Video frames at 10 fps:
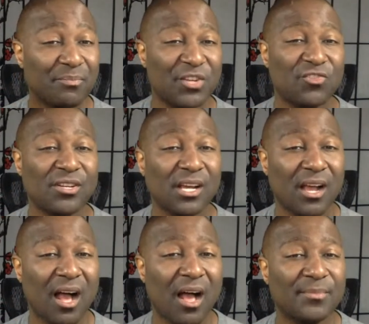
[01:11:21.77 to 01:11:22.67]

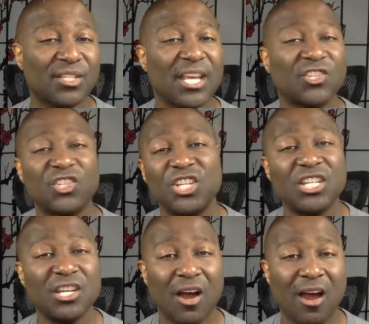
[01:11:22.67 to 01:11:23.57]
patreon.com/slash g
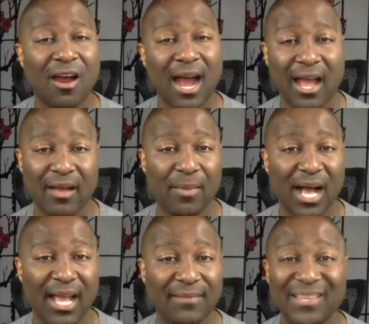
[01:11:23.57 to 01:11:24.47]
e r i m
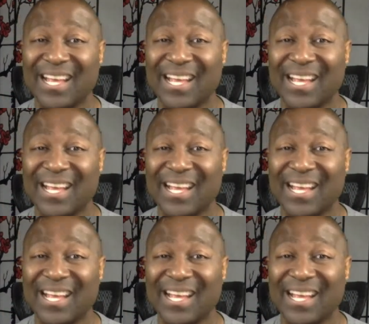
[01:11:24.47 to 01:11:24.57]
i,